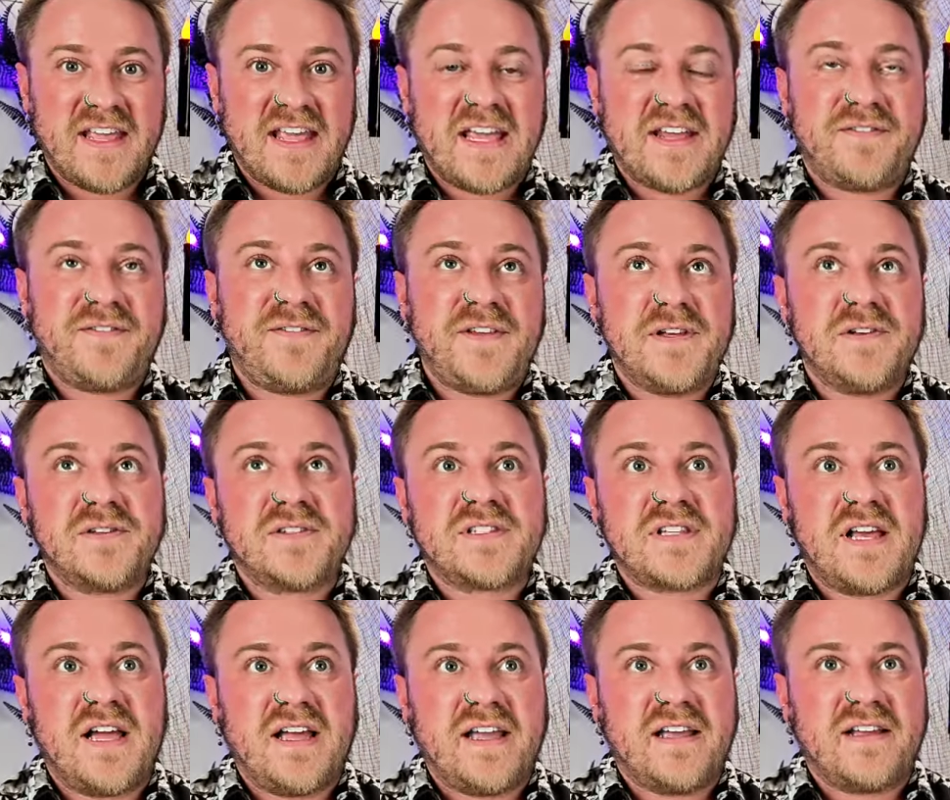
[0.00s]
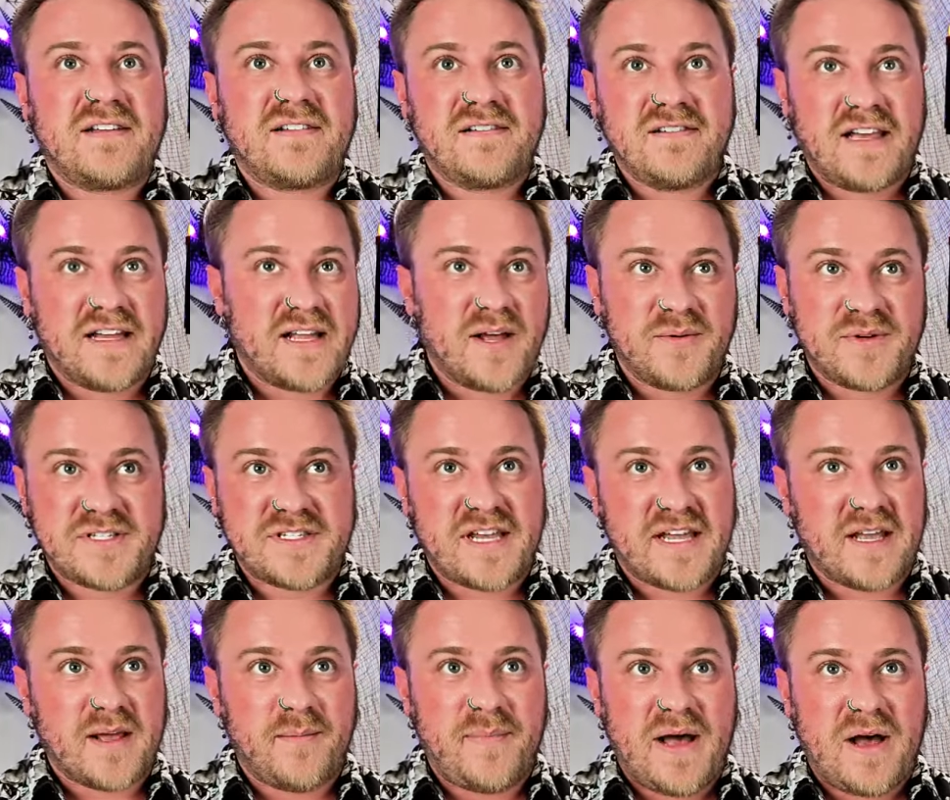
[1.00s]
It feels like I was
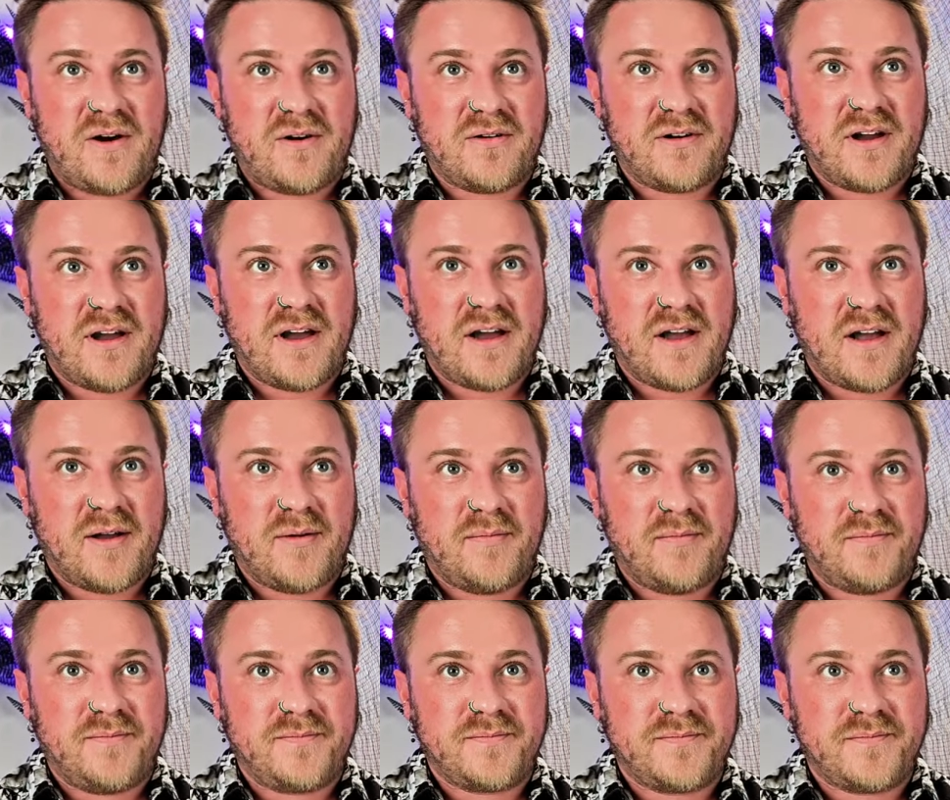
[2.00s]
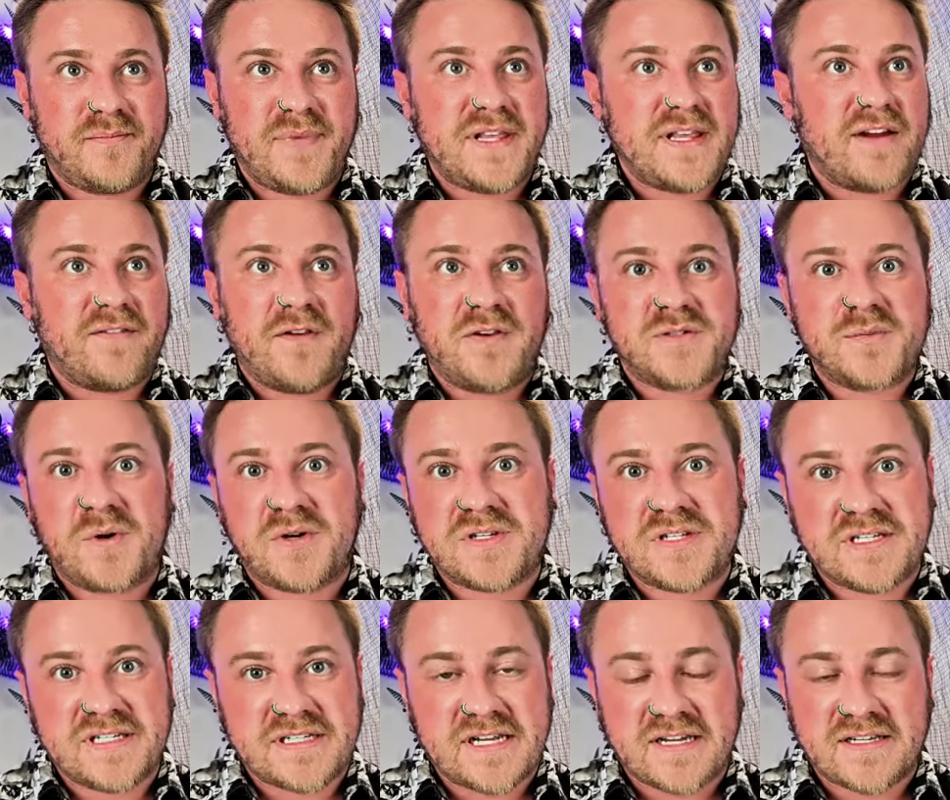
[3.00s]
saying about be that first
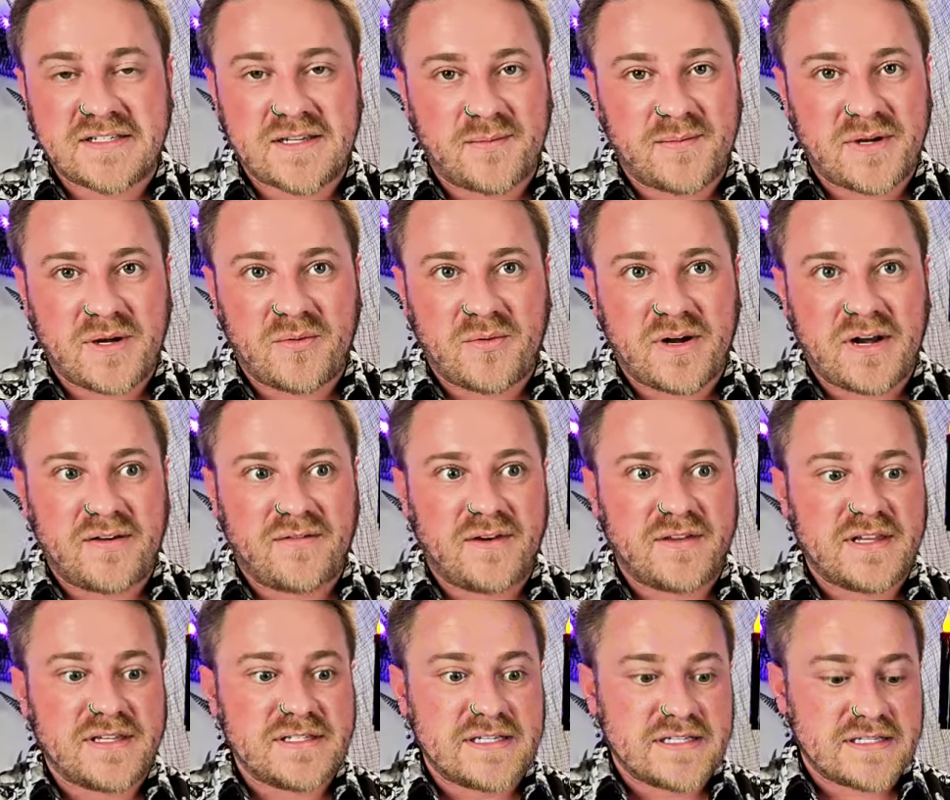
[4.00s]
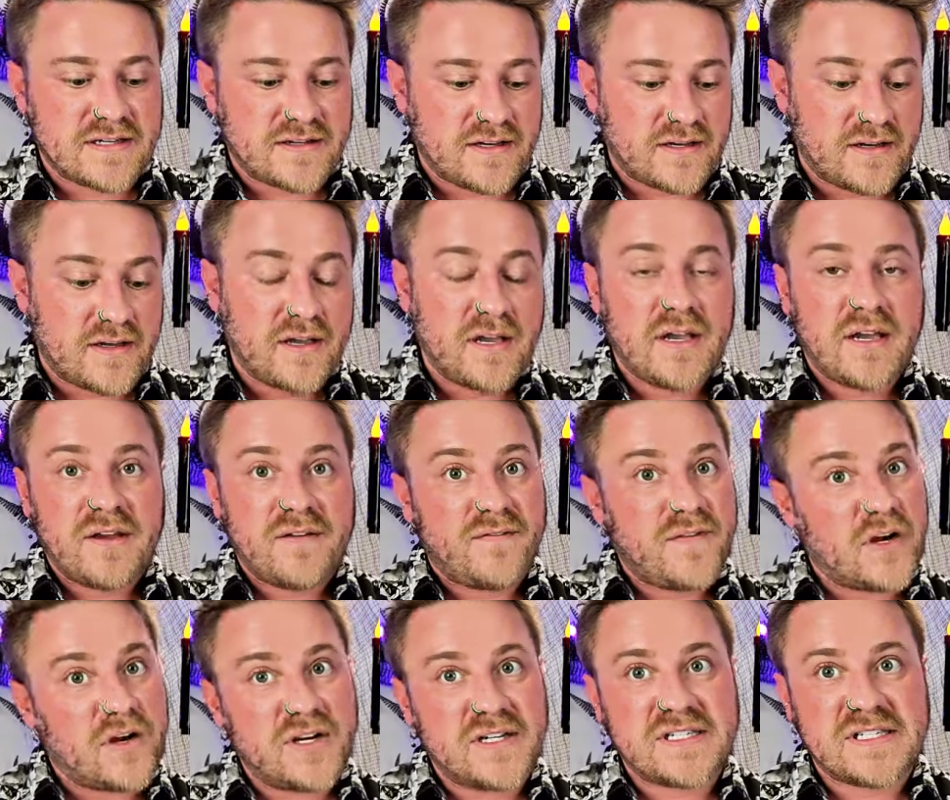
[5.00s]
person to text somebody or whatever. This is a
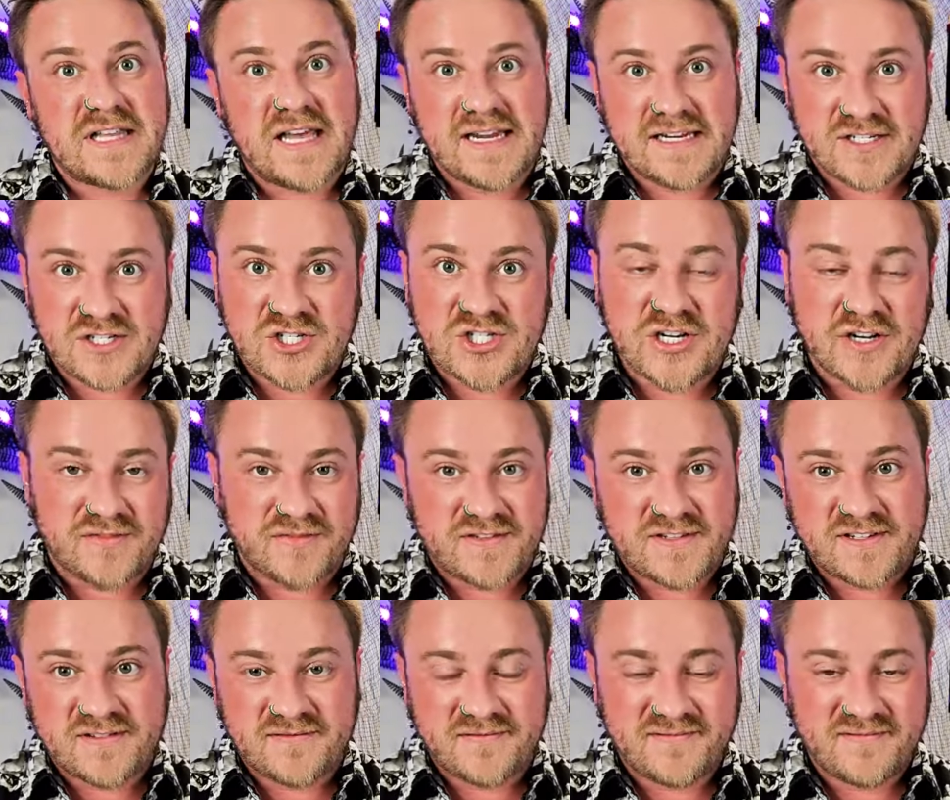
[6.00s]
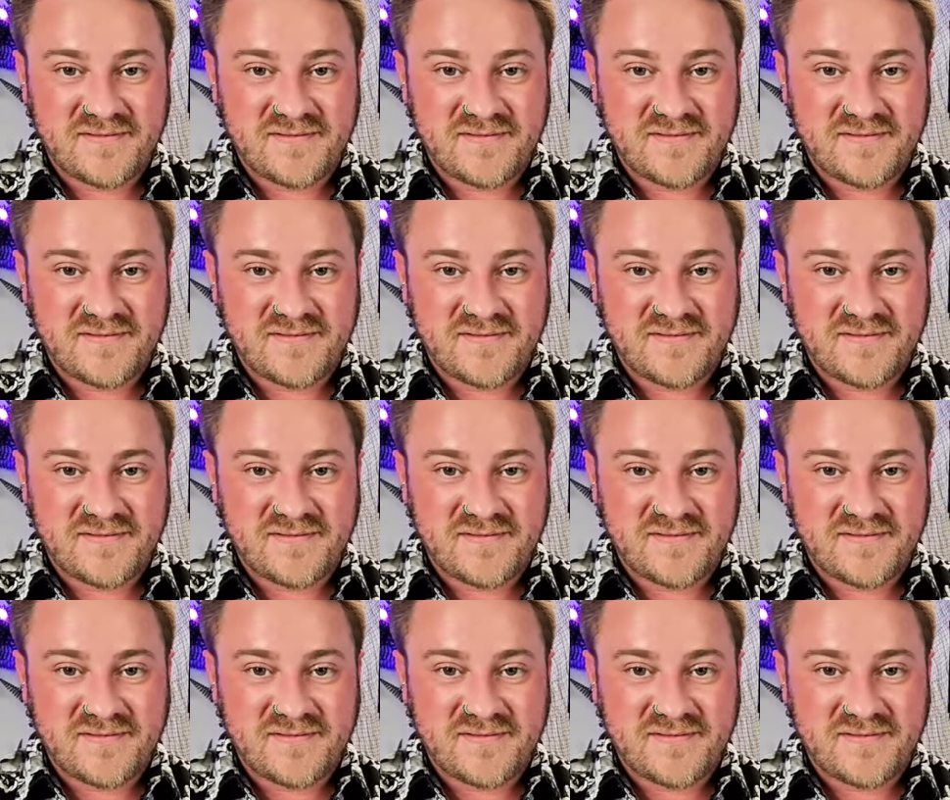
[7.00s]
very slight shift